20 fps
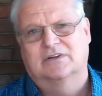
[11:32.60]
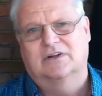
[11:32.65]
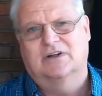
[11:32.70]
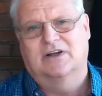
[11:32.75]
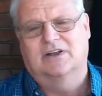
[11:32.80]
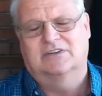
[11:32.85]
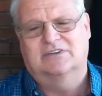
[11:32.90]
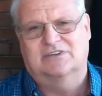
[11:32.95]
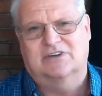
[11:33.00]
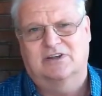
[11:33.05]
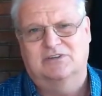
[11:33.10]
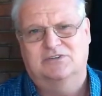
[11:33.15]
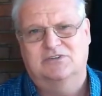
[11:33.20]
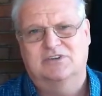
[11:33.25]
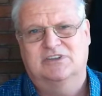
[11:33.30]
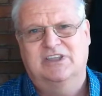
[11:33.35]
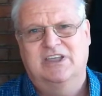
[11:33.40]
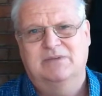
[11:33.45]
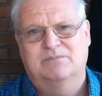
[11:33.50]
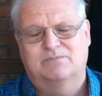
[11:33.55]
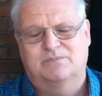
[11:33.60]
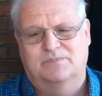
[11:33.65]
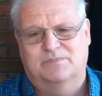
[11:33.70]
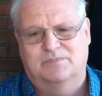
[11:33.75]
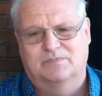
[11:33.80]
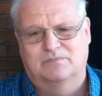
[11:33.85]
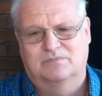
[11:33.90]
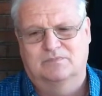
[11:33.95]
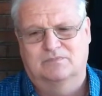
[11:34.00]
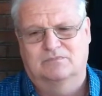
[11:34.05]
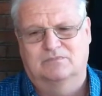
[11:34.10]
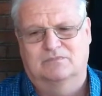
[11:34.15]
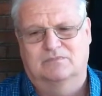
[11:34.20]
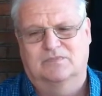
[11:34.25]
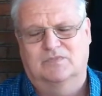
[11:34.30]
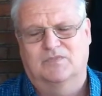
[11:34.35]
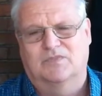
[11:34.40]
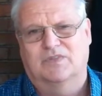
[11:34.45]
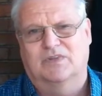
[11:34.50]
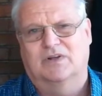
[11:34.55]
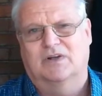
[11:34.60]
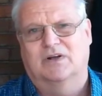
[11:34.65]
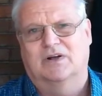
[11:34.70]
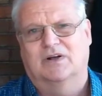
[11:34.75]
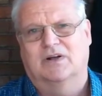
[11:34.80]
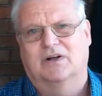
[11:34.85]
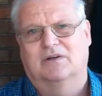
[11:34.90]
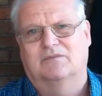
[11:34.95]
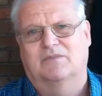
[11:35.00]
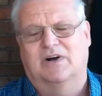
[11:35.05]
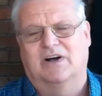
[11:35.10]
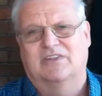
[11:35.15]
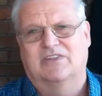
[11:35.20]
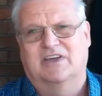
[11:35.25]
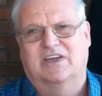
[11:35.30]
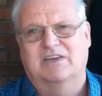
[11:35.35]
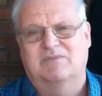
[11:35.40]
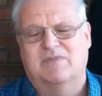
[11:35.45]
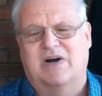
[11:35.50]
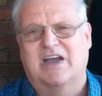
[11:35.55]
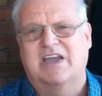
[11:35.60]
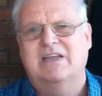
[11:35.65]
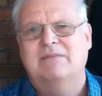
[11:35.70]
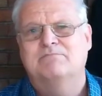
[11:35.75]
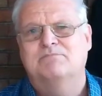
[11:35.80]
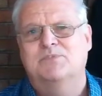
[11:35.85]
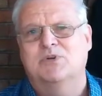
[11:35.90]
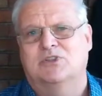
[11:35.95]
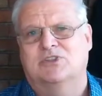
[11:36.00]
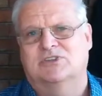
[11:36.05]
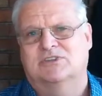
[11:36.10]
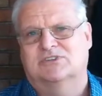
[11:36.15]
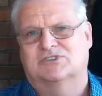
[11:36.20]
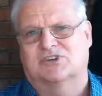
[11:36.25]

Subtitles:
I try to keep my input,